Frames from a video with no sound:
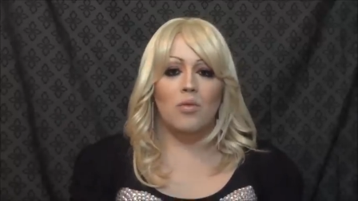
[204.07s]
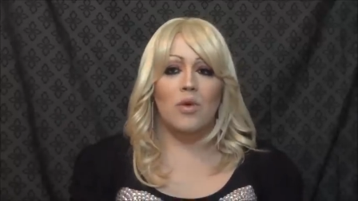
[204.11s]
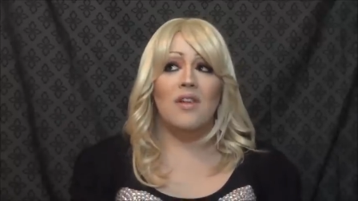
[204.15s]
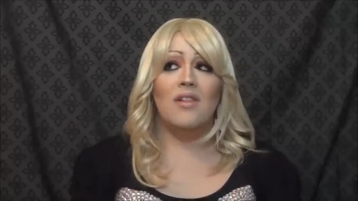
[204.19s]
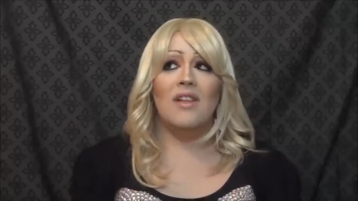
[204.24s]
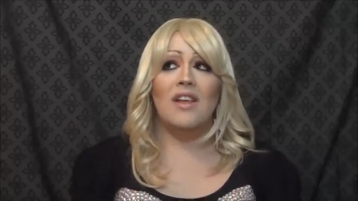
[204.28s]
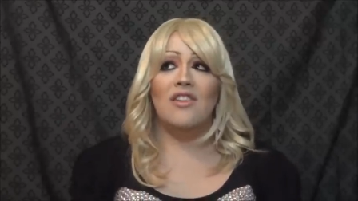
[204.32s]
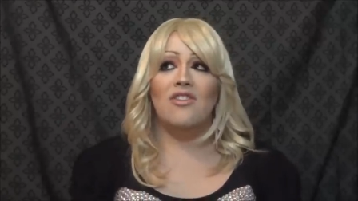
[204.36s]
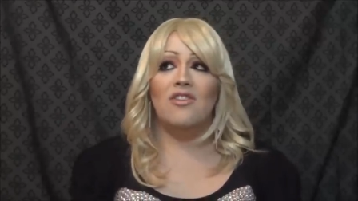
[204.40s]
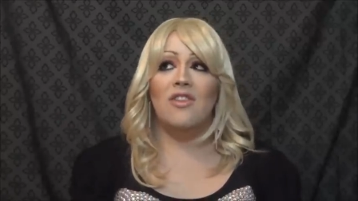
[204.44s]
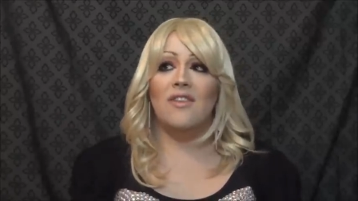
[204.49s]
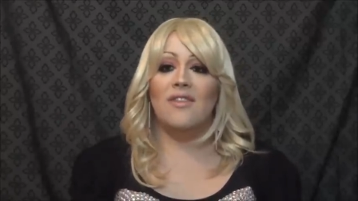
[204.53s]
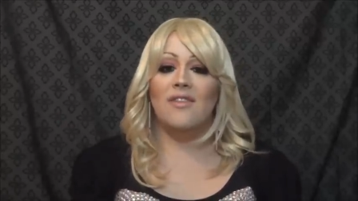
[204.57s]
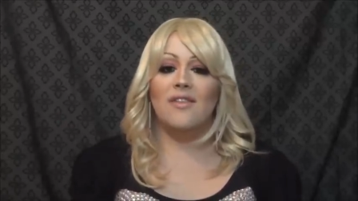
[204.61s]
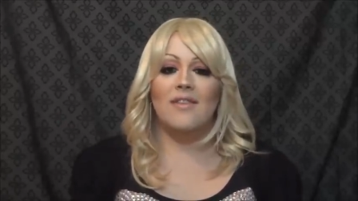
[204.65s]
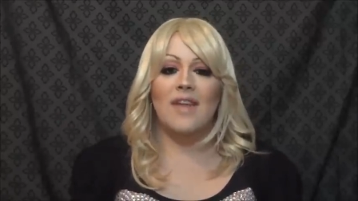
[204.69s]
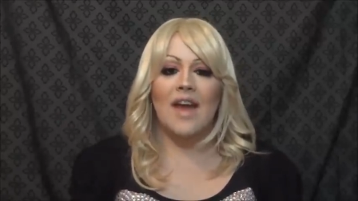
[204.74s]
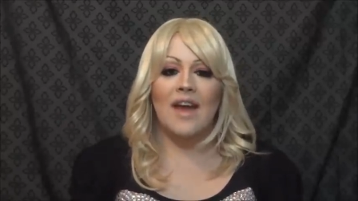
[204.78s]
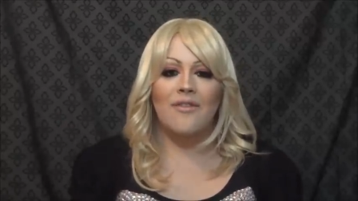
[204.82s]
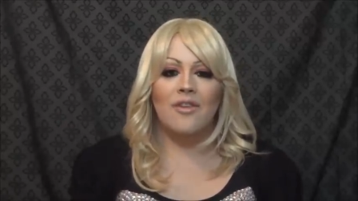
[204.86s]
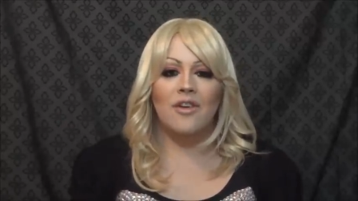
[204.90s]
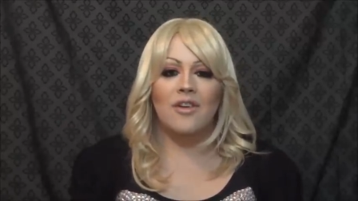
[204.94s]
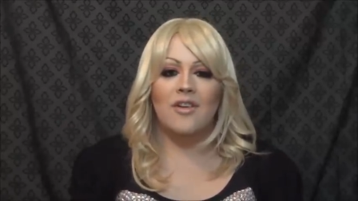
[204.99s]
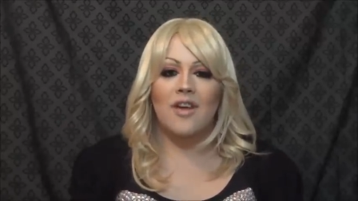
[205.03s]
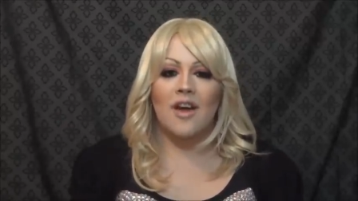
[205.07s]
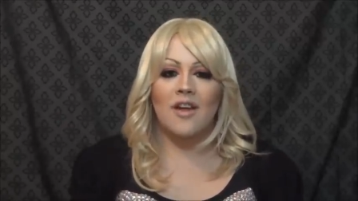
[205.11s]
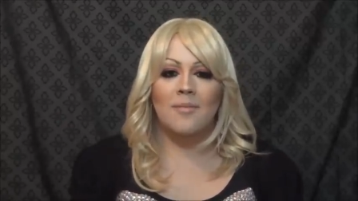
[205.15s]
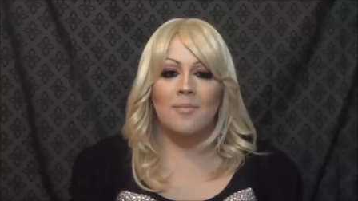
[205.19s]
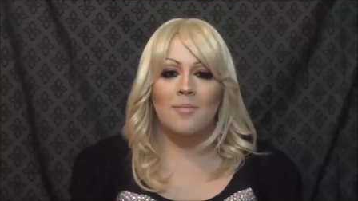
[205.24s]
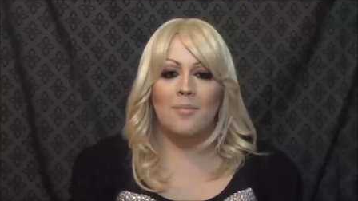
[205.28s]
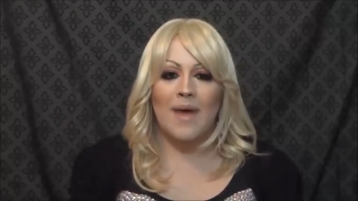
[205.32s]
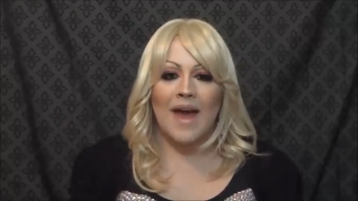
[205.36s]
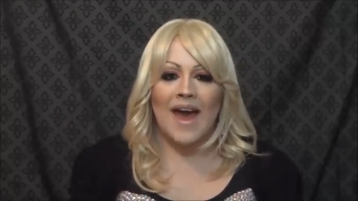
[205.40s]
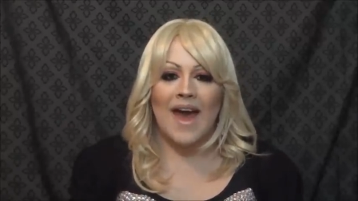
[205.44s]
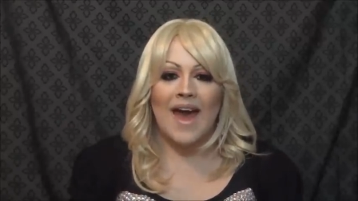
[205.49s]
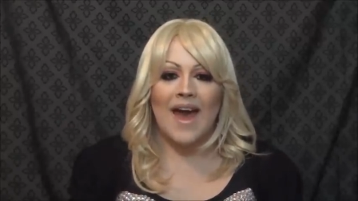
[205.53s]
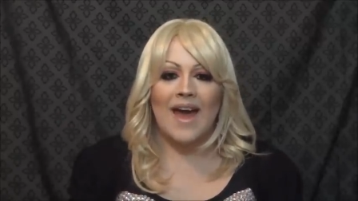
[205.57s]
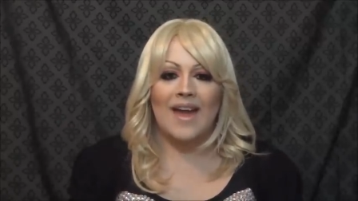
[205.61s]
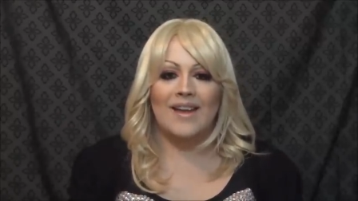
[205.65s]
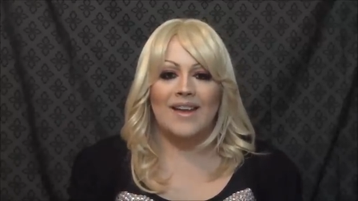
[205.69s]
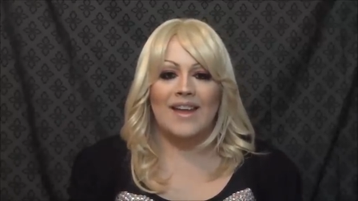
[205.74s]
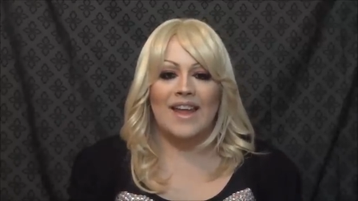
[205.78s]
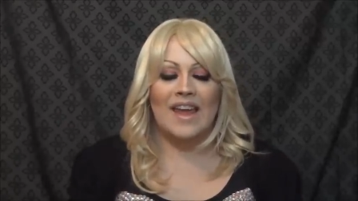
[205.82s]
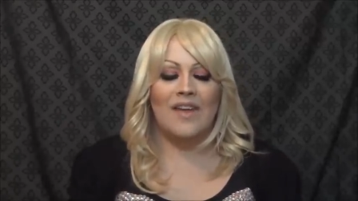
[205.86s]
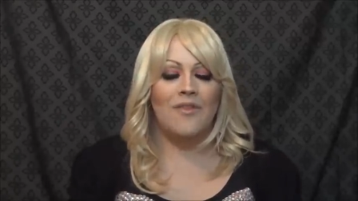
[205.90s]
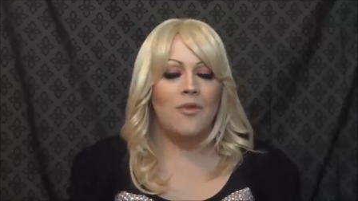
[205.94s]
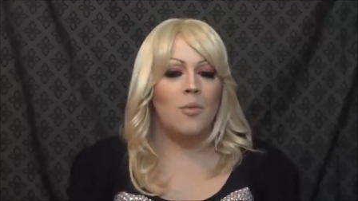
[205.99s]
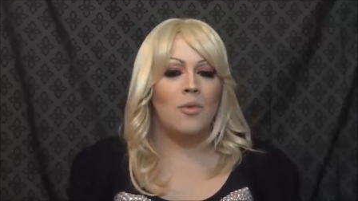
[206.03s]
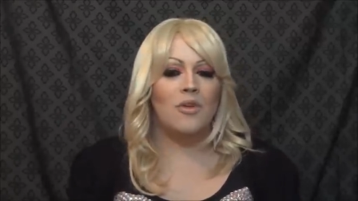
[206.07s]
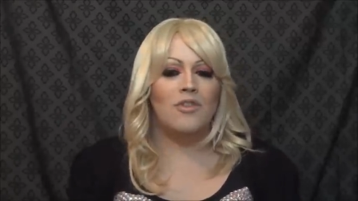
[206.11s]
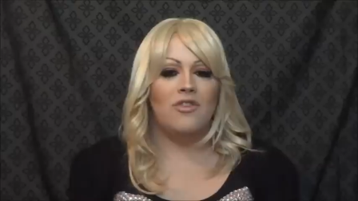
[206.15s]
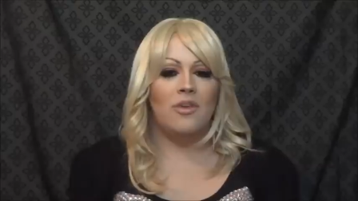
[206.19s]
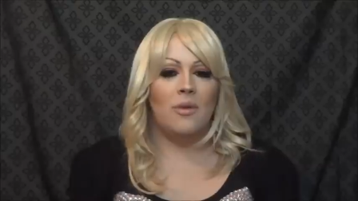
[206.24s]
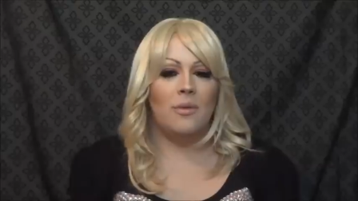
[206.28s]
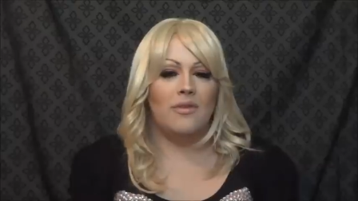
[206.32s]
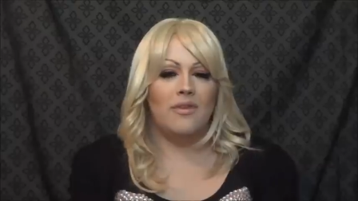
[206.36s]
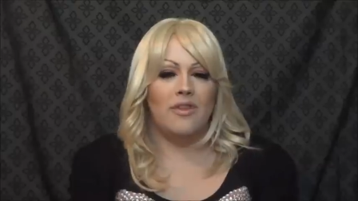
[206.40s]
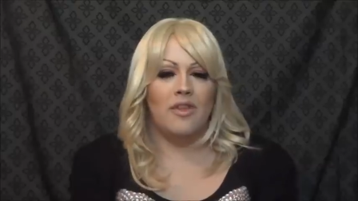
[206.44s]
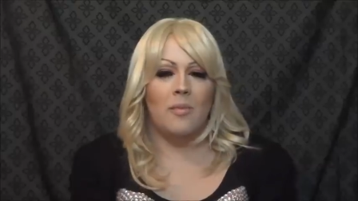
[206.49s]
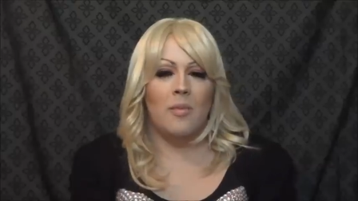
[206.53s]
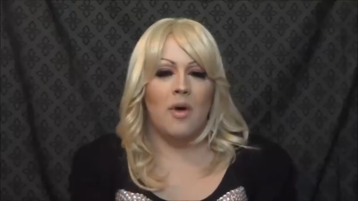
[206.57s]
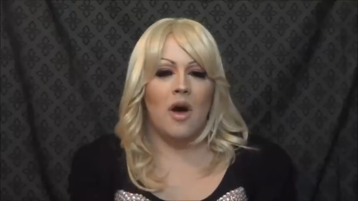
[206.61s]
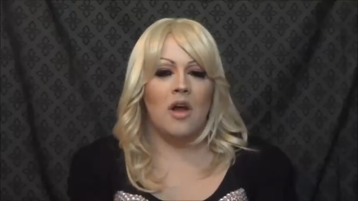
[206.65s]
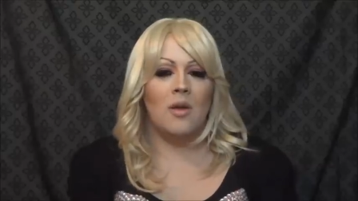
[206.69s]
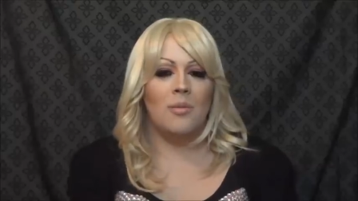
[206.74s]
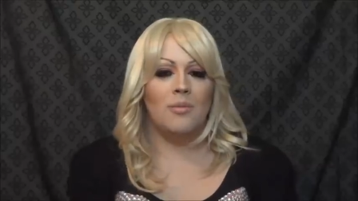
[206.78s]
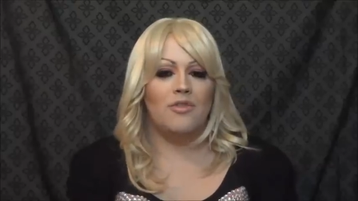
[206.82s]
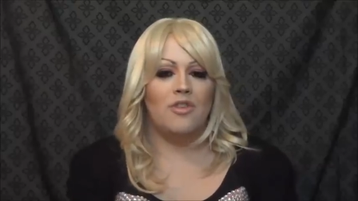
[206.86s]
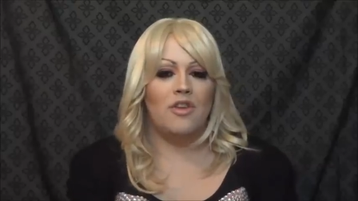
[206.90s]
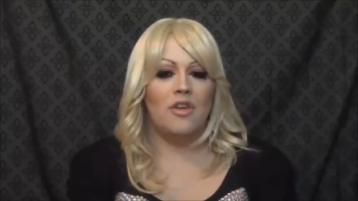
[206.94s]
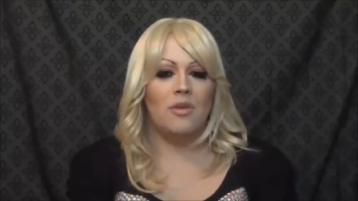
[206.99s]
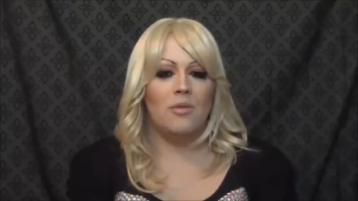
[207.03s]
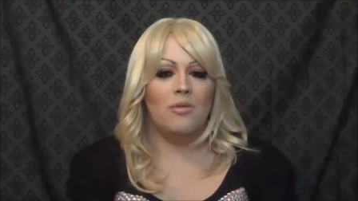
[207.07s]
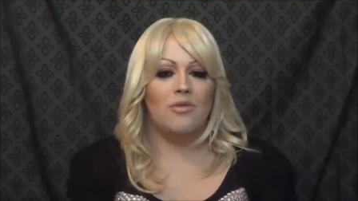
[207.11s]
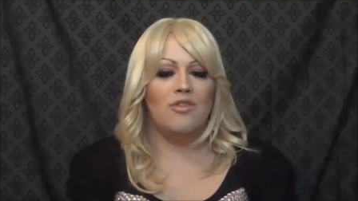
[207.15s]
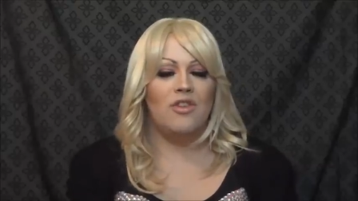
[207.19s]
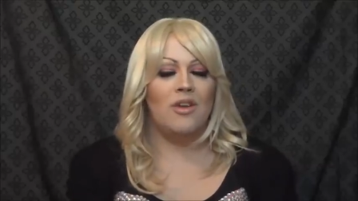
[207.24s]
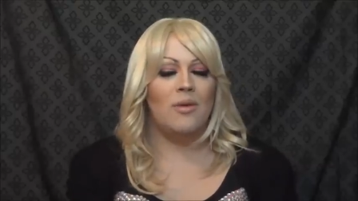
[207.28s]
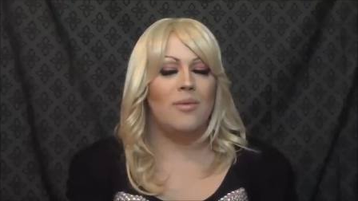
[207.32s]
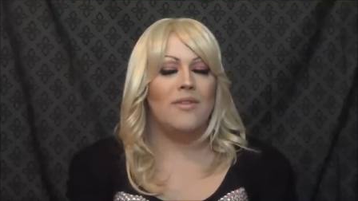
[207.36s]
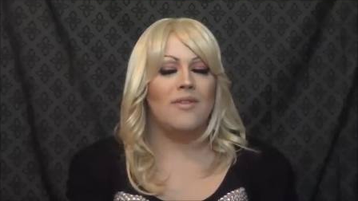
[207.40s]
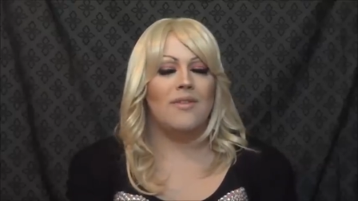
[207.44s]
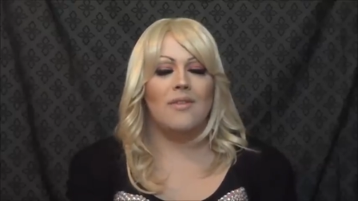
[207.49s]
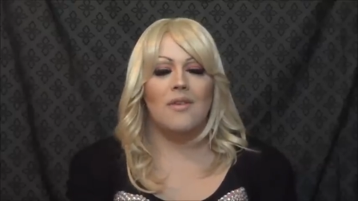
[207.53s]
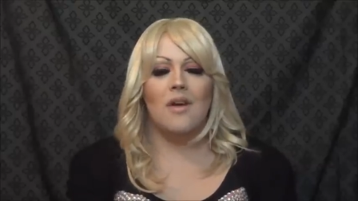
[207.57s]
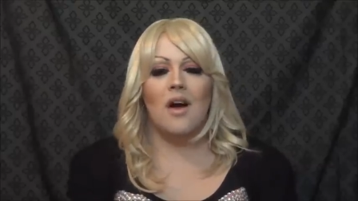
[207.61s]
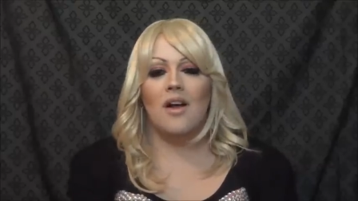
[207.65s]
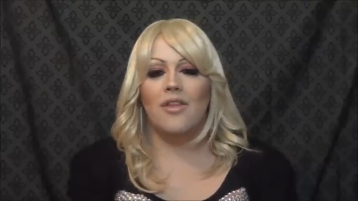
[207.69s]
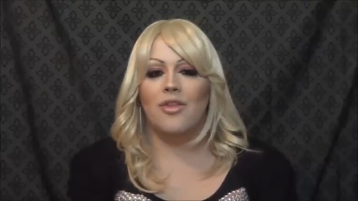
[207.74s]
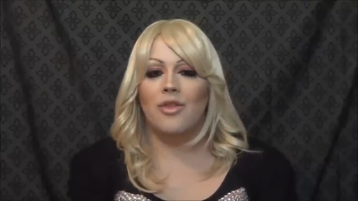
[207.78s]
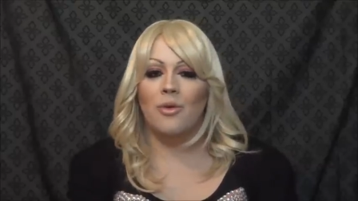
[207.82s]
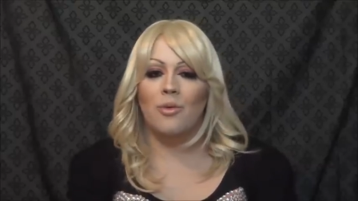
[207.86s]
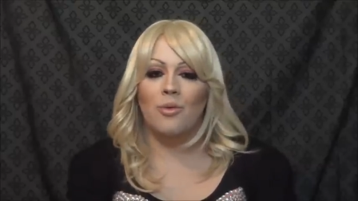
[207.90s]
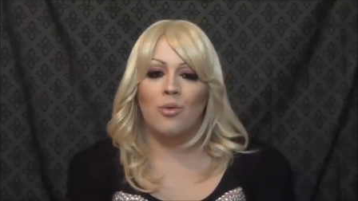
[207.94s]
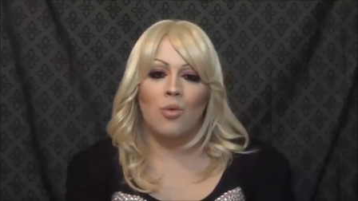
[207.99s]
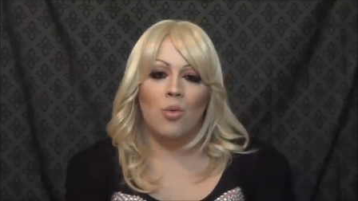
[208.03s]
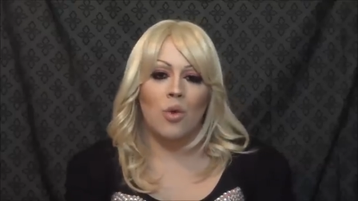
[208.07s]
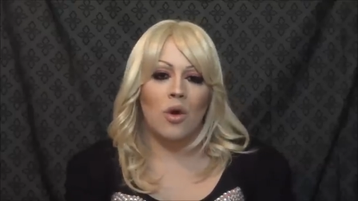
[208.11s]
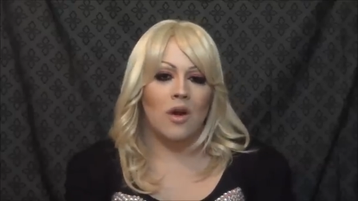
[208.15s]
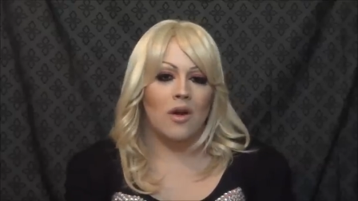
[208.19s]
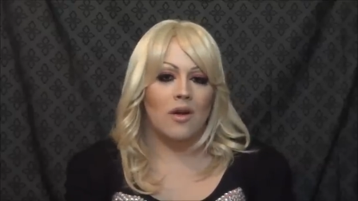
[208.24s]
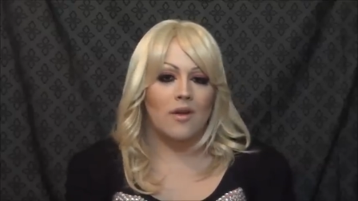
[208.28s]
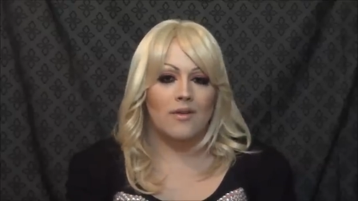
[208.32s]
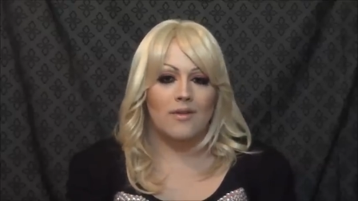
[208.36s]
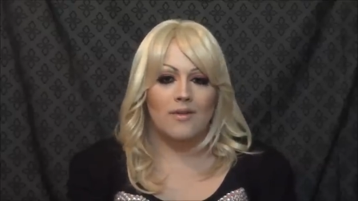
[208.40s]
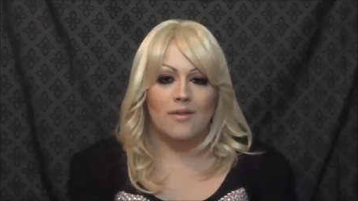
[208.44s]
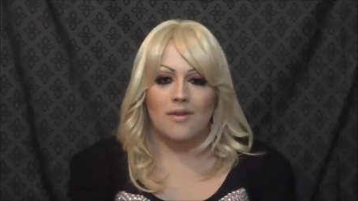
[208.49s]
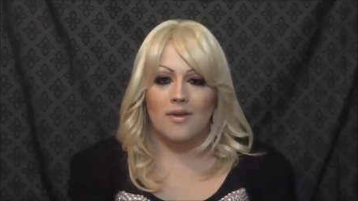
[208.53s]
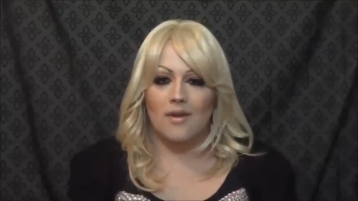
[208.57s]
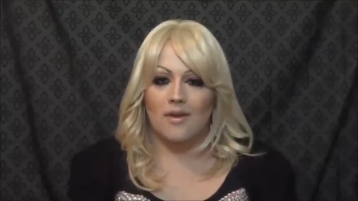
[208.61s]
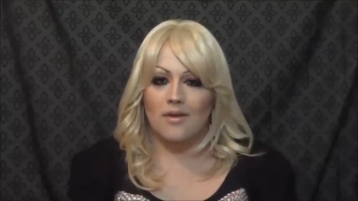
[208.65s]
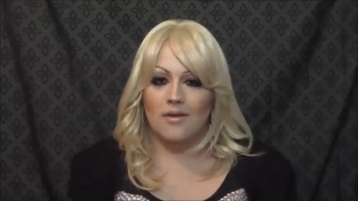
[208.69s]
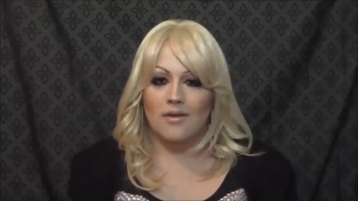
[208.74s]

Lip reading: Really, she's never done bad, and even when she was in the bottom two, she was not the worst.